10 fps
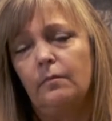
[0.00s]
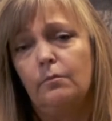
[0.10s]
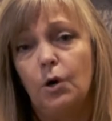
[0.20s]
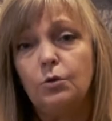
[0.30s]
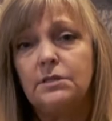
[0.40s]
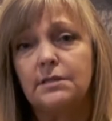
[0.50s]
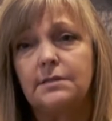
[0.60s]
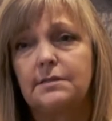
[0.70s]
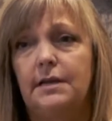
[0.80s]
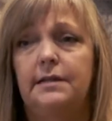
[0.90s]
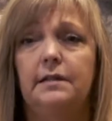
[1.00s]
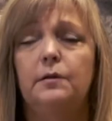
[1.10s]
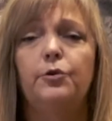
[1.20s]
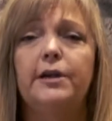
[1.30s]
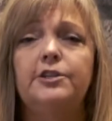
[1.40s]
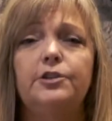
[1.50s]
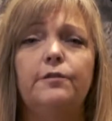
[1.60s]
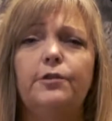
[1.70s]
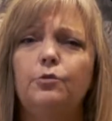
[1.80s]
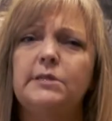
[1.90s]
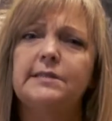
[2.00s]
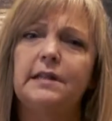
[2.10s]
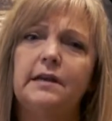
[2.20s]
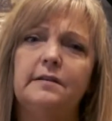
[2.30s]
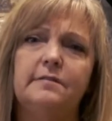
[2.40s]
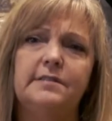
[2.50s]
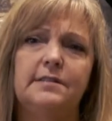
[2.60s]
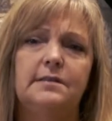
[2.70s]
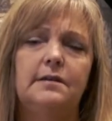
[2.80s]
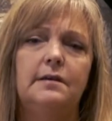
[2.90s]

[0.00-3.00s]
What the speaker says: Moses and the liberation of human slaves.